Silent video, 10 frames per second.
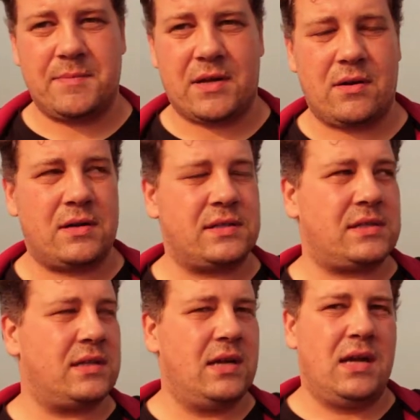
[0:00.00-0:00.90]

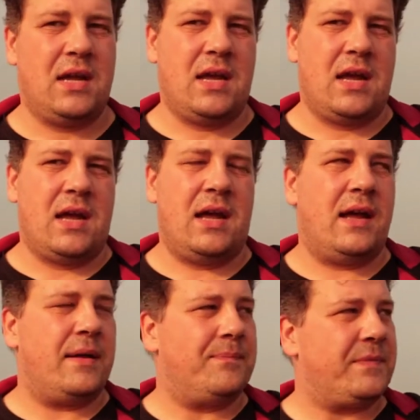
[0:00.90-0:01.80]
Because
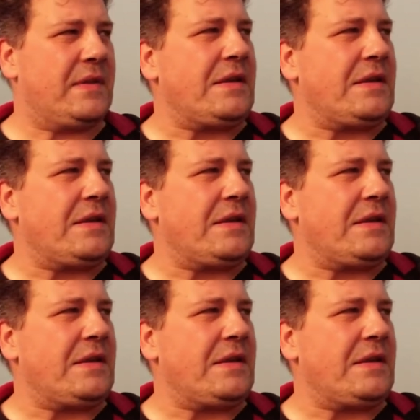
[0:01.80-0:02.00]
um,